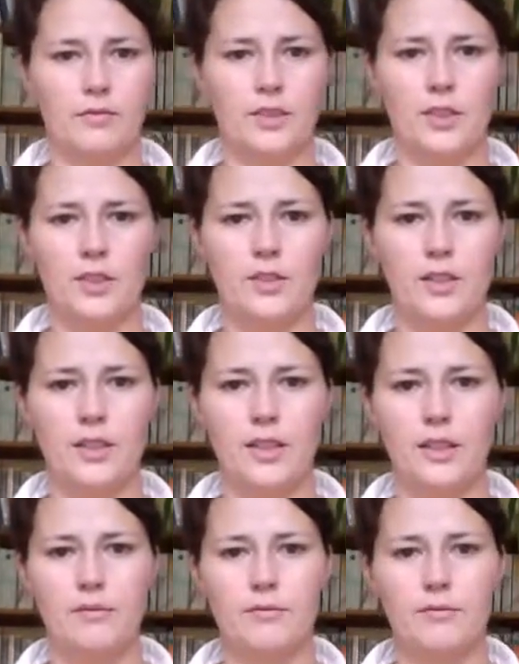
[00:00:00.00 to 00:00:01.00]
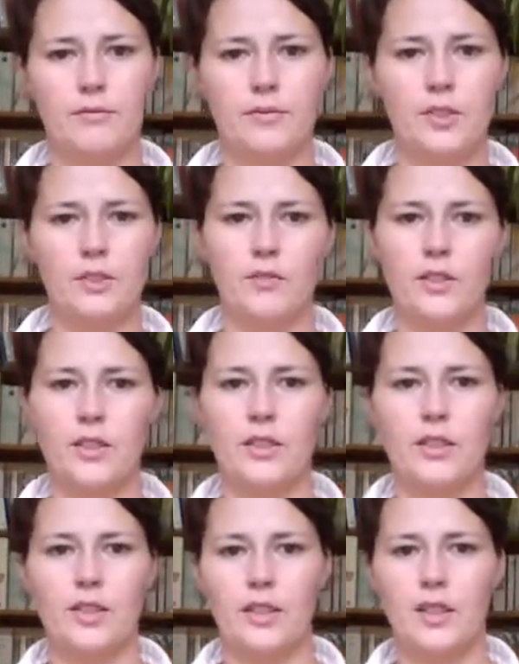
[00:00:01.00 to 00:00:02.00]
Can you see that? It's not very
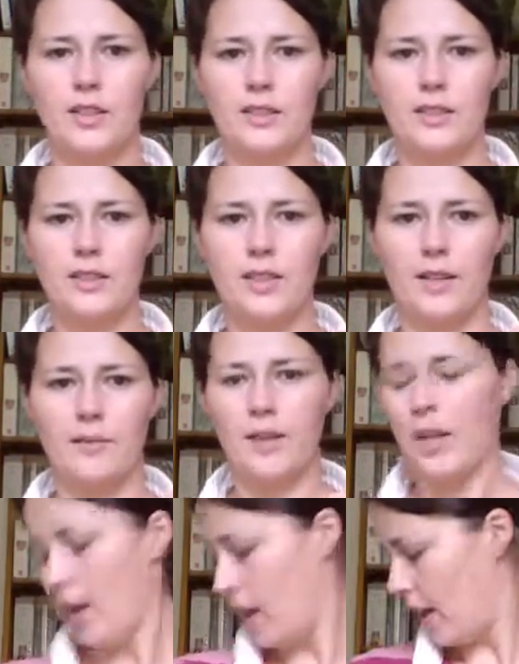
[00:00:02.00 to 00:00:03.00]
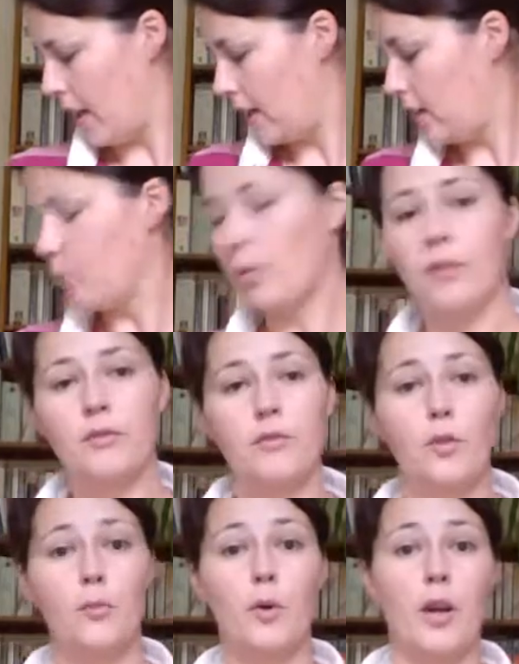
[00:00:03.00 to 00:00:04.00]
good in the light, is it? A little one
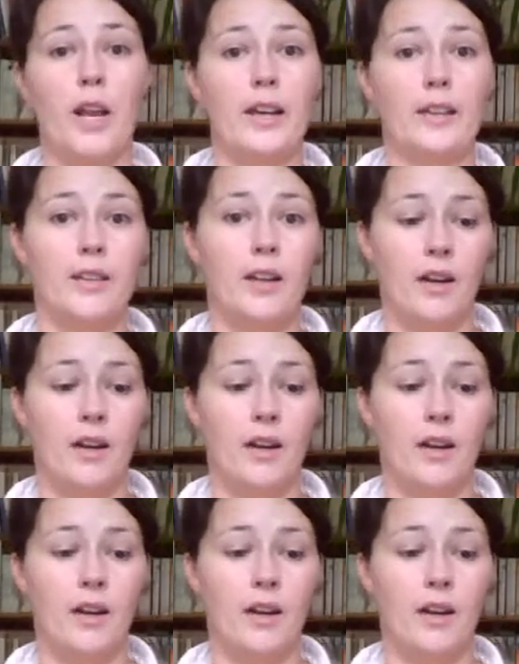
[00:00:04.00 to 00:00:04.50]
for pulling.